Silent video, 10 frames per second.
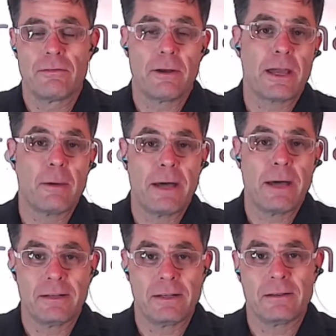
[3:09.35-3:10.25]
very
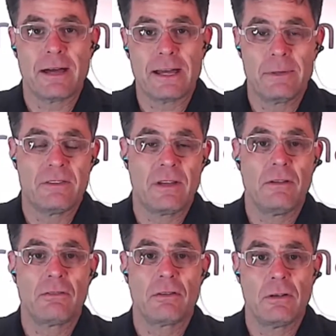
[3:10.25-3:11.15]
compelling
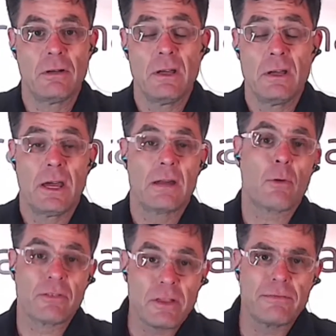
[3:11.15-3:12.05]
documentation, and of
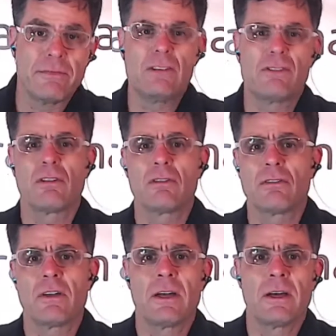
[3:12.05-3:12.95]
course other features